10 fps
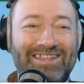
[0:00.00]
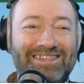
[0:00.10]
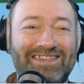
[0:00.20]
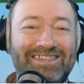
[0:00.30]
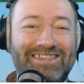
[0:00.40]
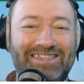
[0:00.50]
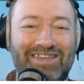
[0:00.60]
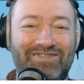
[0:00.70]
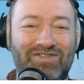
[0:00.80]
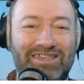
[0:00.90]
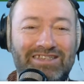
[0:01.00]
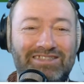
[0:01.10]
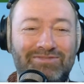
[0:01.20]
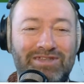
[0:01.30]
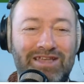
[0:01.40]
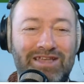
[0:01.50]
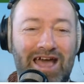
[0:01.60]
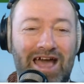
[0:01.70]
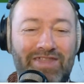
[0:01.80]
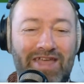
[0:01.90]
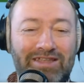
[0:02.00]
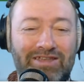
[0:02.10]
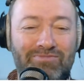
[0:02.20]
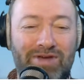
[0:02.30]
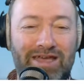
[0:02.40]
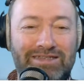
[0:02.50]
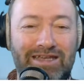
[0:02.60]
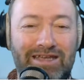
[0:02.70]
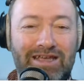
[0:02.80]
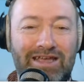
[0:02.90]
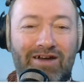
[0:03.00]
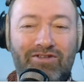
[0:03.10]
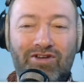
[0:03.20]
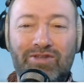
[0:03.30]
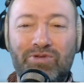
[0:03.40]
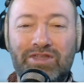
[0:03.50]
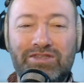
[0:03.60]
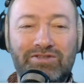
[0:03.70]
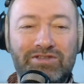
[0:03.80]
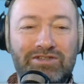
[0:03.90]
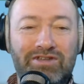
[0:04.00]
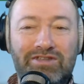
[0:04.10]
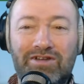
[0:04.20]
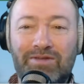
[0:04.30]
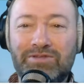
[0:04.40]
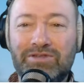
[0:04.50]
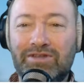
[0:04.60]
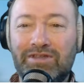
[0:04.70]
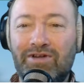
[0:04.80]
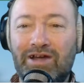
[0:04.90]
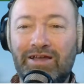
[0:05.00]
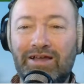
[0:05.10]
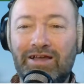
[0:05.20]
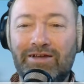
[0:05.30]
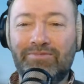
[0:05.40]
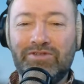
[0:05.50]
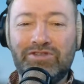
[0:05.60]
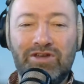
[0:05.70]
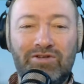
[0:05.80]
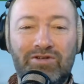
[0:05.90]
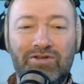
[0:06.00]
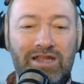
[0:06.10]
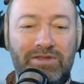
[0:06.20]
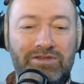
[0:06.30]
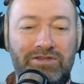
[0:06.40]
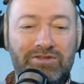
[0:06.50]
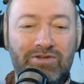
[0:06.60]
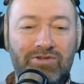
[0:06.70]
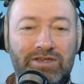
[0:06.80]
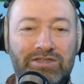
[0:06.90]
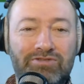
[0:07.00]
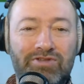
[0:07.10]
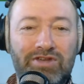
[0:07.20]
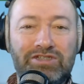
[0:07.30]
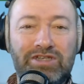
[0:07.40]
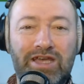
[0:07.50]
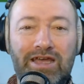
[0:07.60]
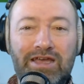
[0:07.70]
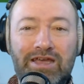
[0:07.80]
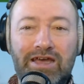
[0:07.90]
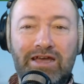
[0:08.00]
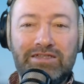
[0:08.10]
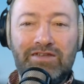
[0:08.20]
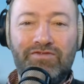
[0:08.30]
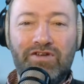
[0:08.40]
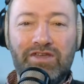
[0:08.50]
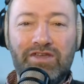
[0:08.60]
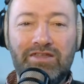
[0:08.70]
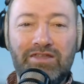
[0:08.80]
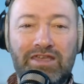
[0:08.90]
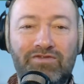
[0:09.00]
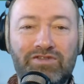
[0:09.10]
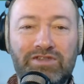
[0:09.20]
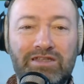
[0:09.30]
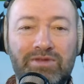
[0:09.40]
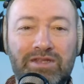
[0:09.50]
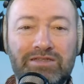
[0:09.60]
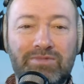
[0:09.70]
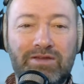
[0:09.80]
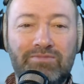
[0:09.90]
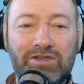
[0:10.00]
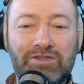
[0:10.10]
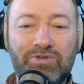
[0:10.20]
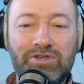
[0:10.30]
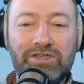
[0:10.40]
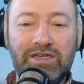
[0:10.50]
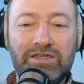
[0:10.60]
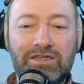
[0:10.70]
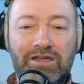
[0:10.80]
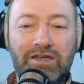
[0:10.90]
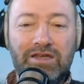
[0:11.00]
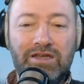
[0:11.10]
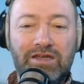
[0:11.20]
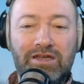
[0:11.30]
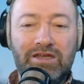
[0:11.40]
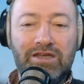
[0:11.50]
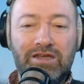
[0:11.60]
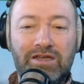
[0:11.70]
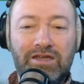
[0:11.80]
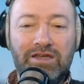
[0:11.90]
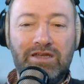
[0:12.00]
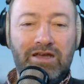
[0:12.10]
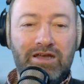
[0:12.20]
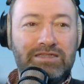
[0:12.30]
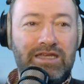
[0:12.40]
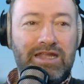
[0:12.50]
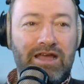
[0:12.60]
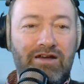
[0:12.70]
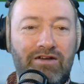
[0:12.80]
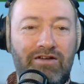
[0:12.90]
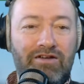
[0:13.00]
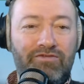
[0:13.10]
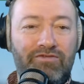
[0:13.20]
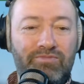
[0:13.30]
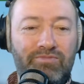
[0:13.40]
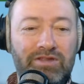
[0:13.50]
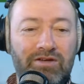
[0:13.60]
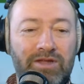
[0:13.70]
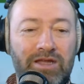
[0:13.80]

CCTV systems and then compares it. I've got to put this on the screen. You're absolutely right, Joel. So let me just do a quick screen share and see if I can get. Thank you for sending me this, mate. Much appreciated. Let's see now if we can bring that on.